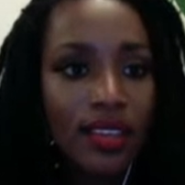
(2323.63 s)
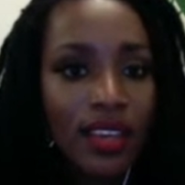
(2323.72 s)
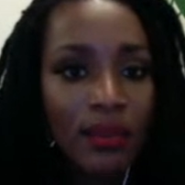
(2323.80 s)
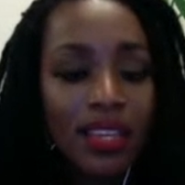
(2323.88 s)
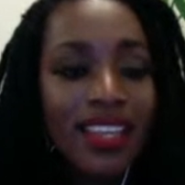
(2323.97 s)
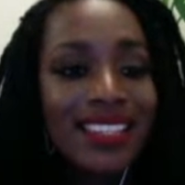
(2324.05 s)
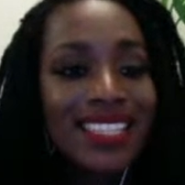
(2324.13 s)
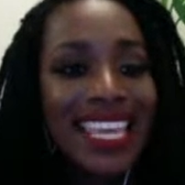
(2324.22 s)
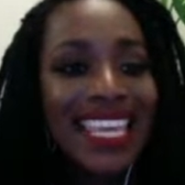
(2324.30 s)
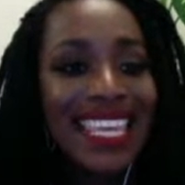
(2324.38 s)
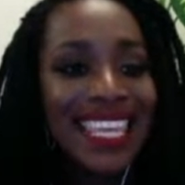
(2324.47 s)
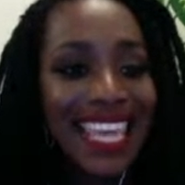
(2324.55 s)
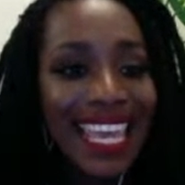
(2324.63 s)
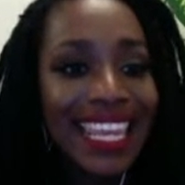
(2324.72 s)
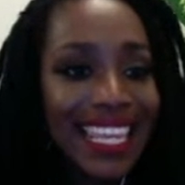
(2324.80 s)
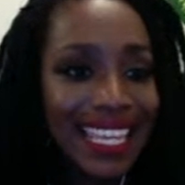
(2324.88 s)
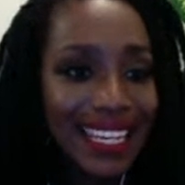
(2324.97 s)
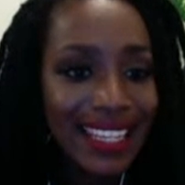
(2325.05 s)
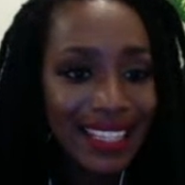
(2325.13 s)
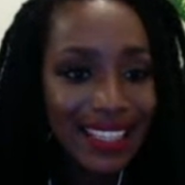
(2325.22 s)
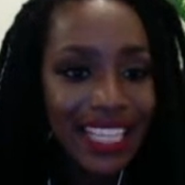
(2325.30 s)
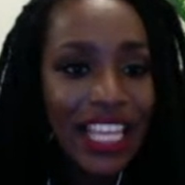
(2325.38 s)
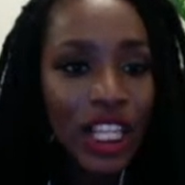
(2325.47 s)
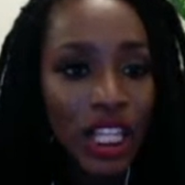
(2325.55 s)
Because they get it.
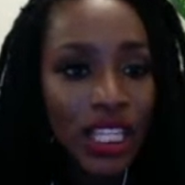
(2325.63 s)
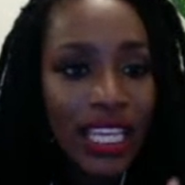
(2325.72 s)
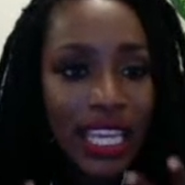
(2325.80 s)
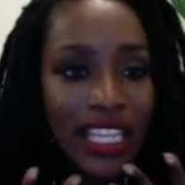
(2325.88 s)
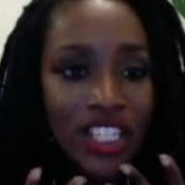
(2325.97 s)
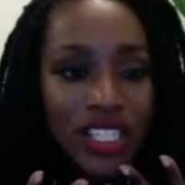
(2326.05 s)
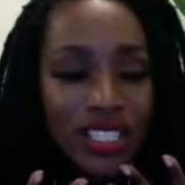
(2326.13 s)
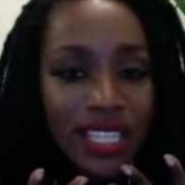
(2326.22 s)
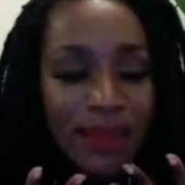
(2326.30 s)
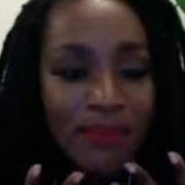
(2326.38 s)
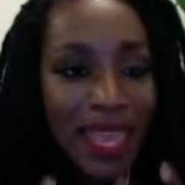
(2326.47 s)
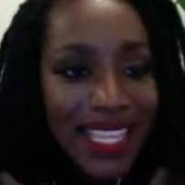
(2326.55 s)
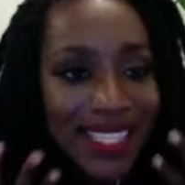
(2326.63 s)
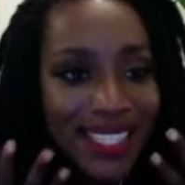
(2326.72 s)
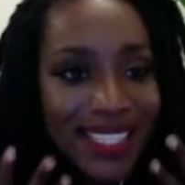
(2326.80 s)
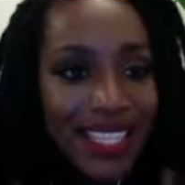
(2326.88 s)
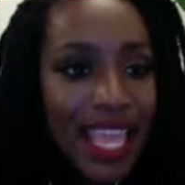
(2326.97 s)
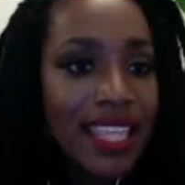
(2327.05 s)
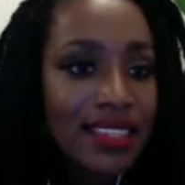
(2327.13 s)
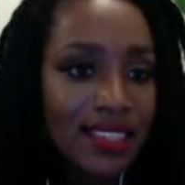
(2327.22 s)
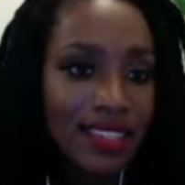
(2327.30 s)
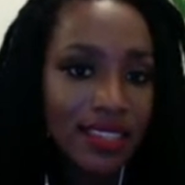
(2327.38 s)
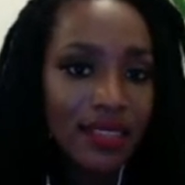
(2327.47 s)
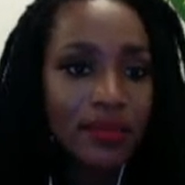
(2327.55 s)
It makes
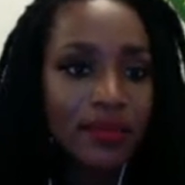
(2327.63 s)
sense.